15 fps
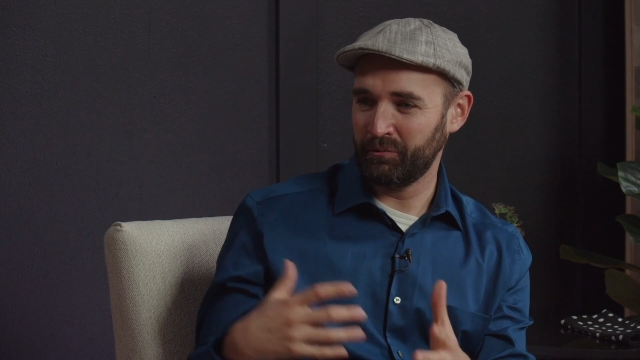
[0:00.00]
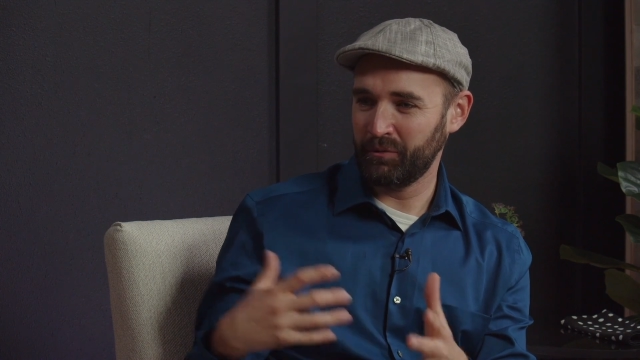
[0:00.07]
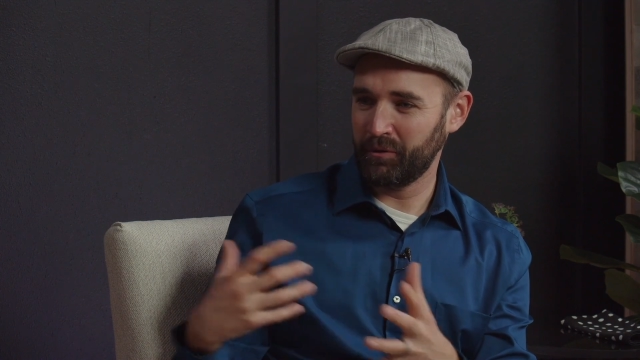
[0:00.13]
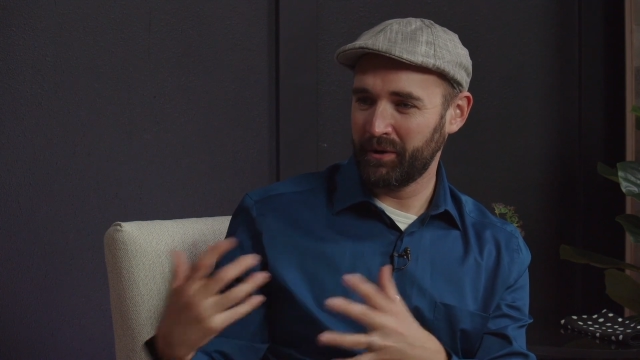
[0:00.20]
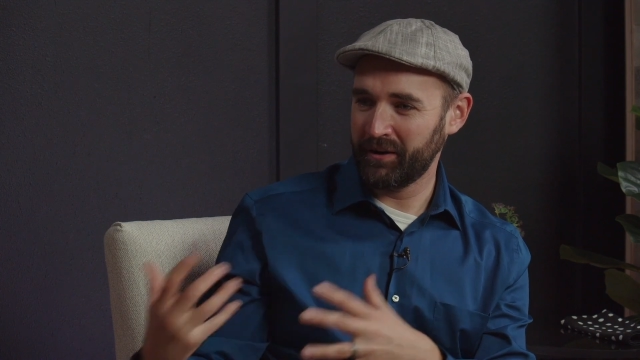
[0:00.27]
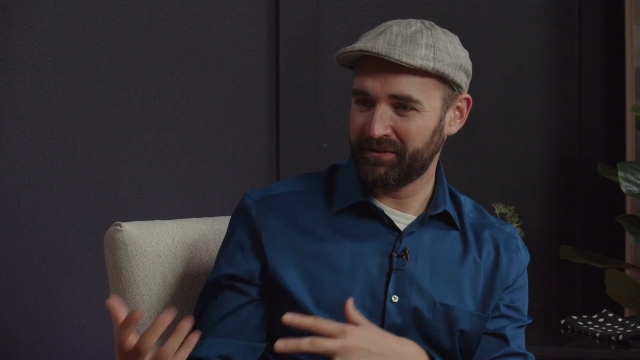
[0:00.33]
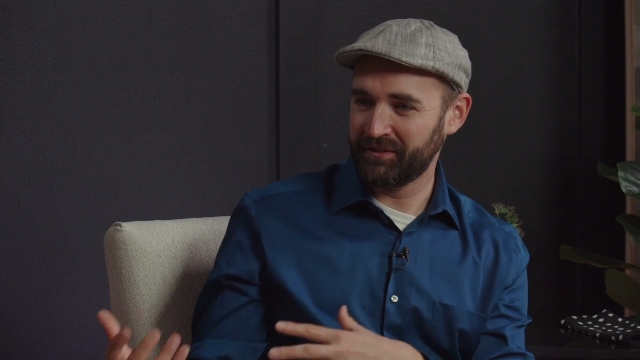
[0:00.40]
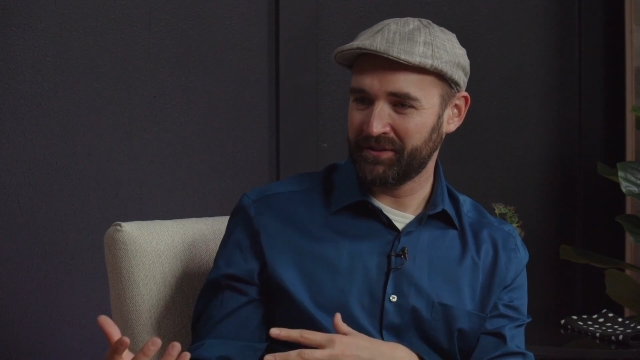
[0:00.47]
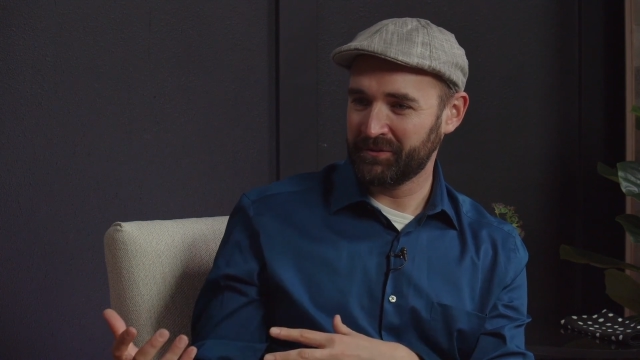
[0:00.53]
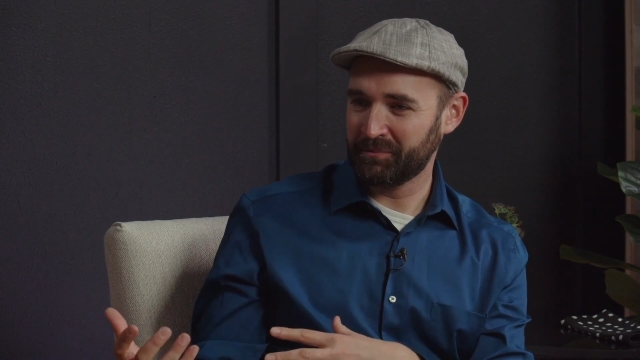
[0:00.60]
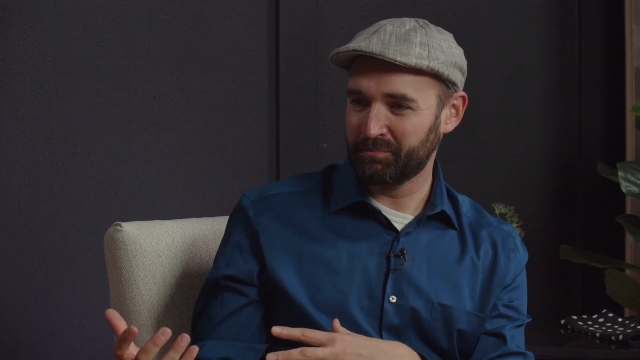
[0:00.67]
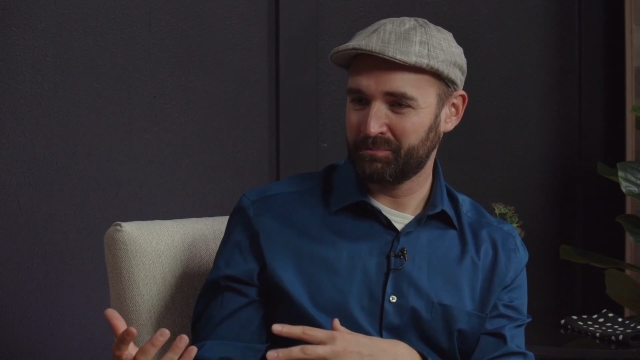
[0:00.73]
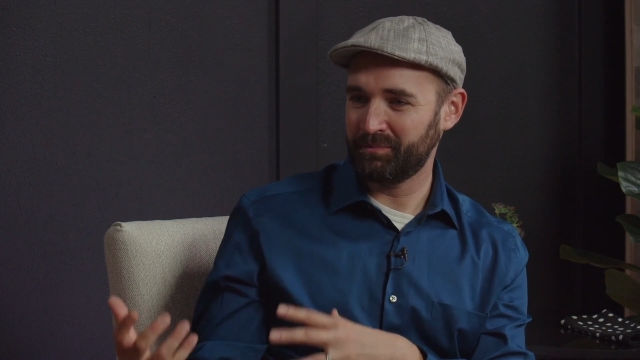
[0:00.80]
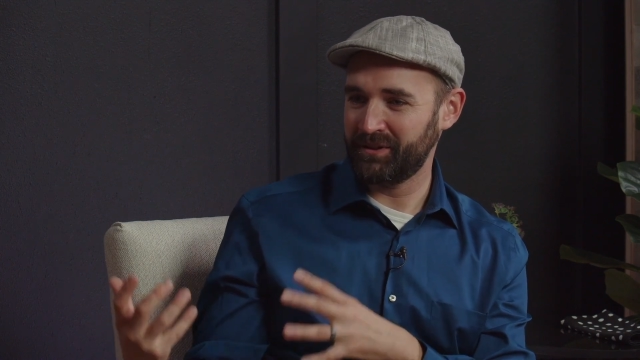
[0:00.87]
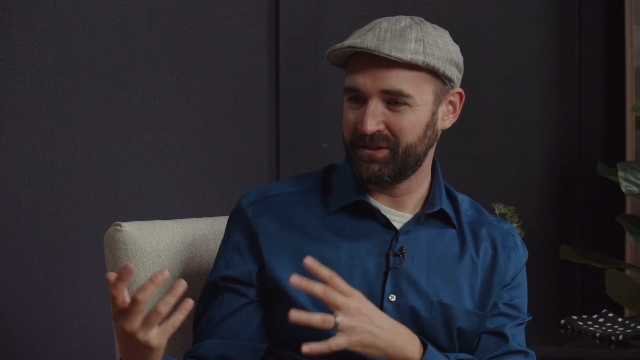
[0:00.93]
to regret this
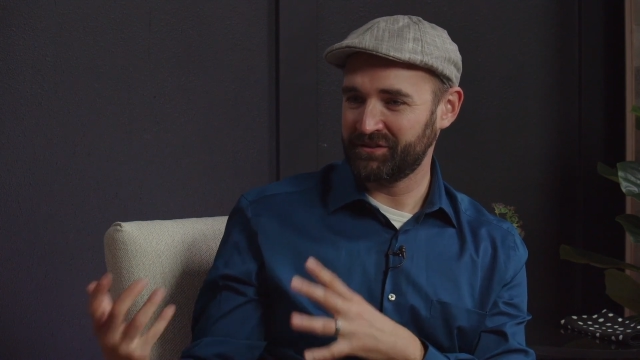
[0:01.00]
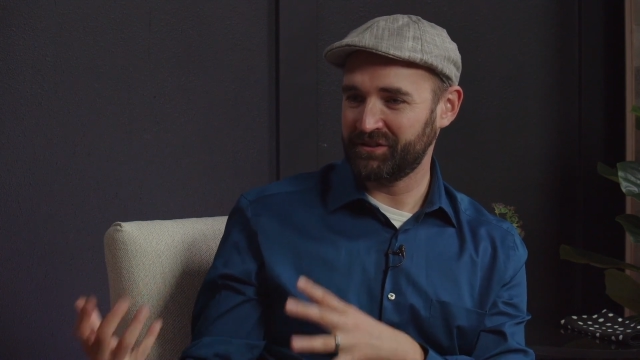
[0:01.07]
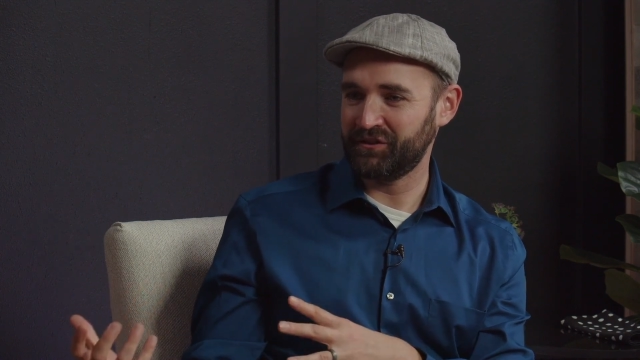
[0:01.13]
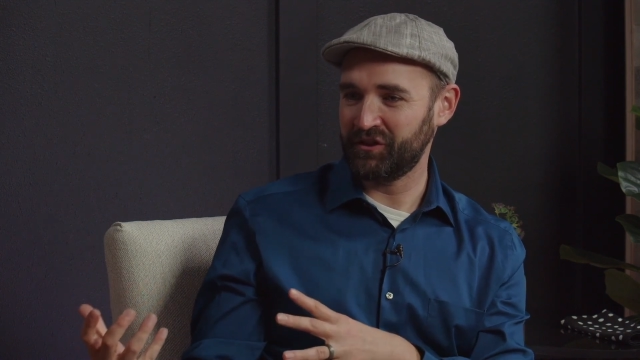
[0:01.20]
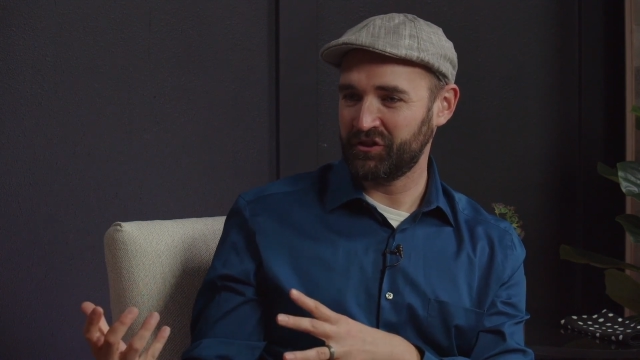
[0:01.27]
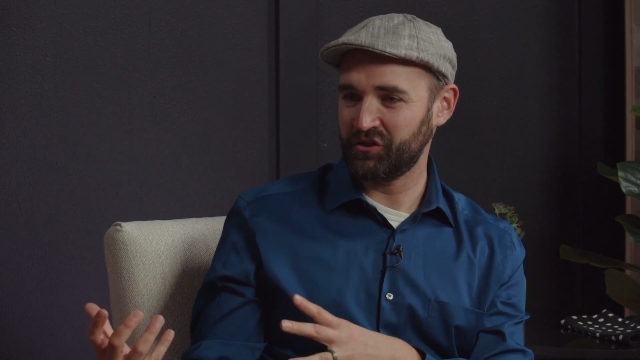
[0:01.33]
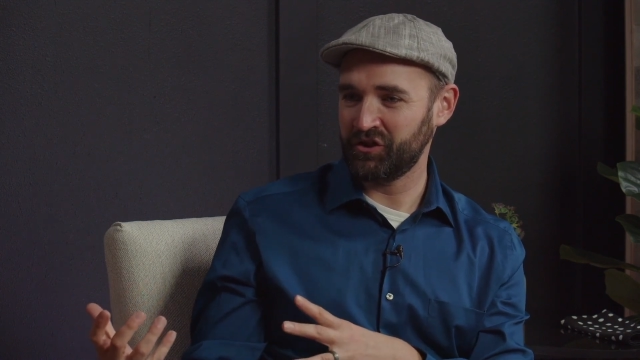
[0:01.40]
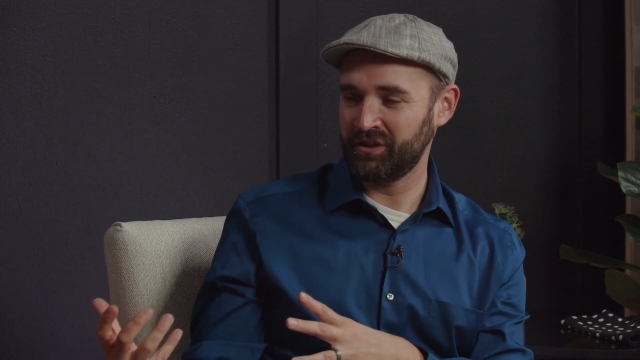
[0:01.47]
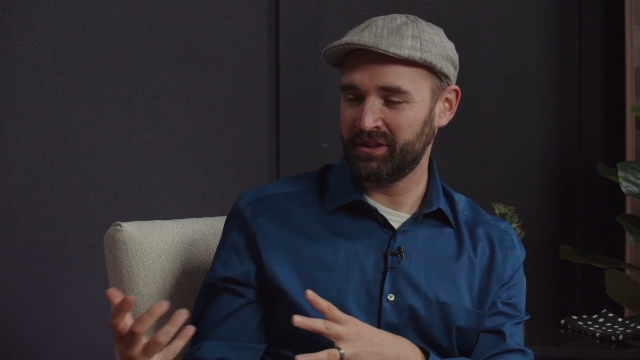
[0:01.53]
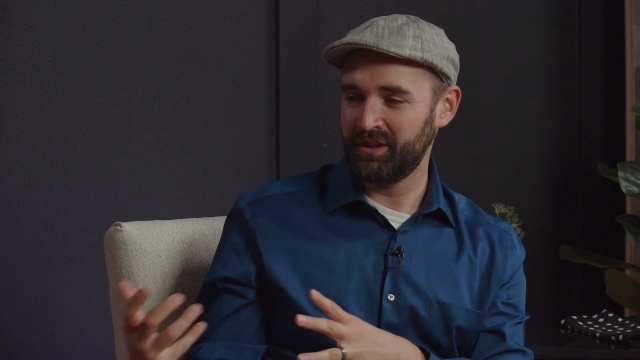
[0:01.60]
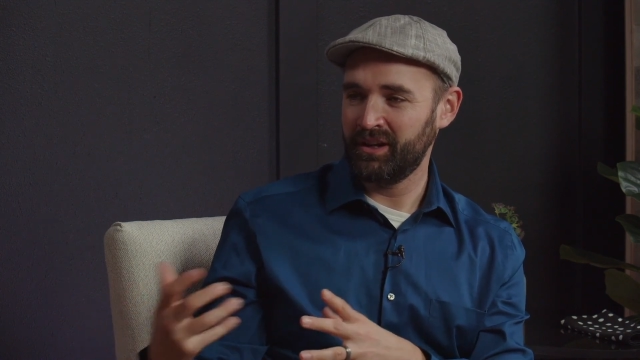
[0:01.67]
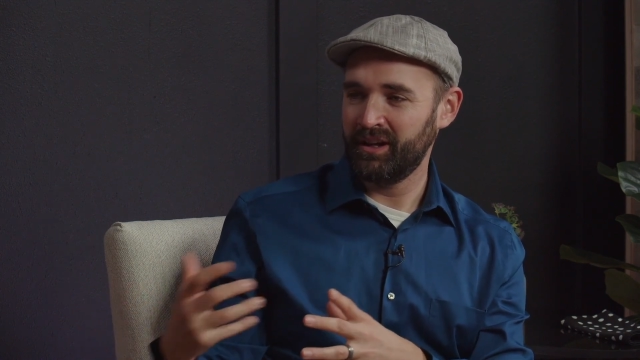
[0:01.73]
decision?